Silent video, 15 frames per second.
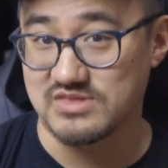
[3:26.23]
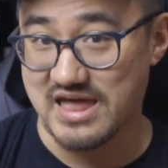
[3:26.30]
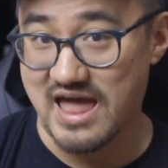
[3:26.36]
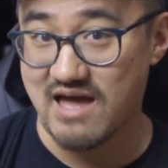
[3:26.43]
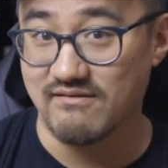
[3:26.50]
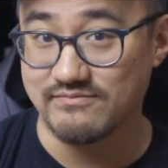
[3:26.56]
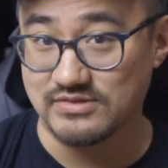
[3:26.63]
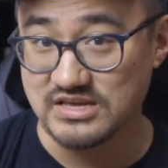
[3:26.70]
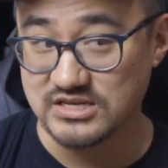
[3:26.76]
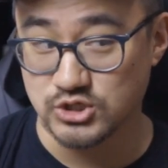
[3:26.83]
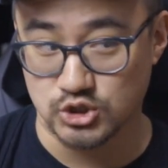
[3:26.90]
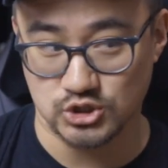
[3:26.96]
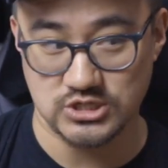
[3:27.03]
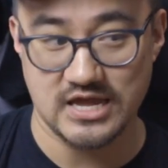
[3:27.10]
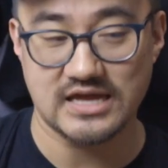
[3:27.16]
they have the
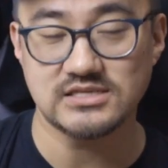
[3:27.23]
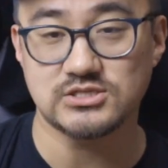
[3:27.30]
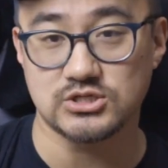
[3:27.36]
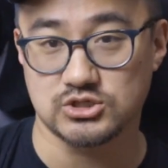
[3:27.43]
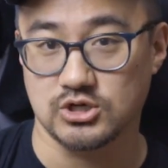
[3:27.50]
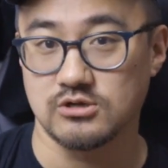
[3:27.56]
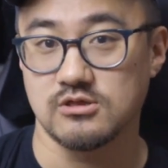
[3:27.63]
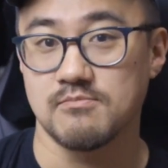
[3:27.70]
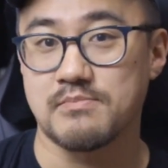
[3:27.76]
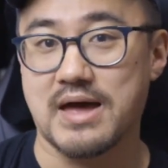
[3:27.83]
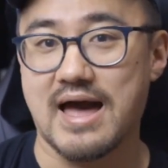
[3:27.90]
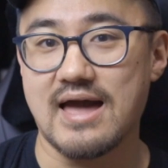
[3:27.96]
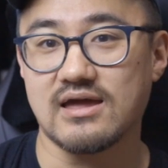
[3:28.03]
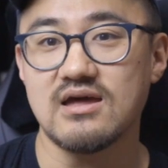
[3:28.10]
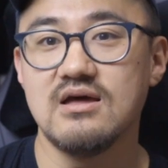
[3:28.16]
chance to turn them
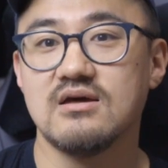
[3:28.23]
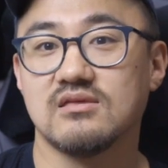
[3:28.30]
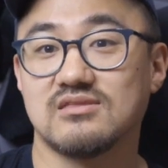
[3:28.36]
back,